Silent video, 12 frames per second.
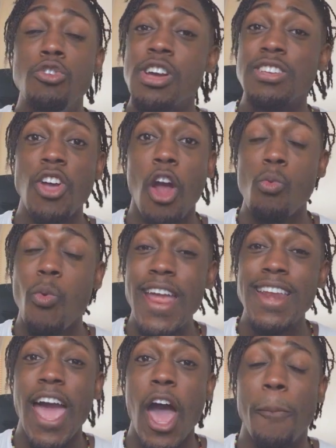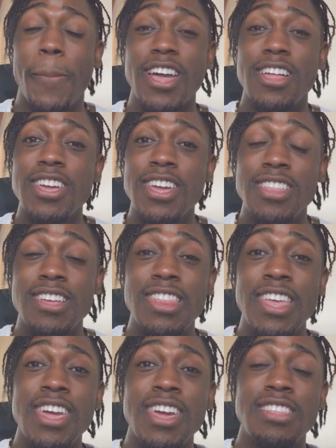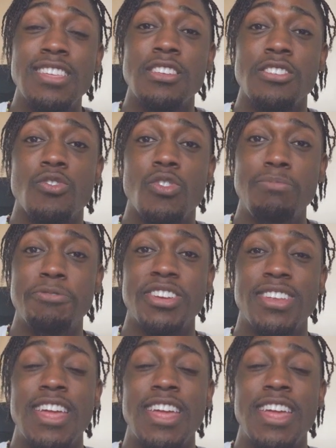You can start right now by clicking the link in the description,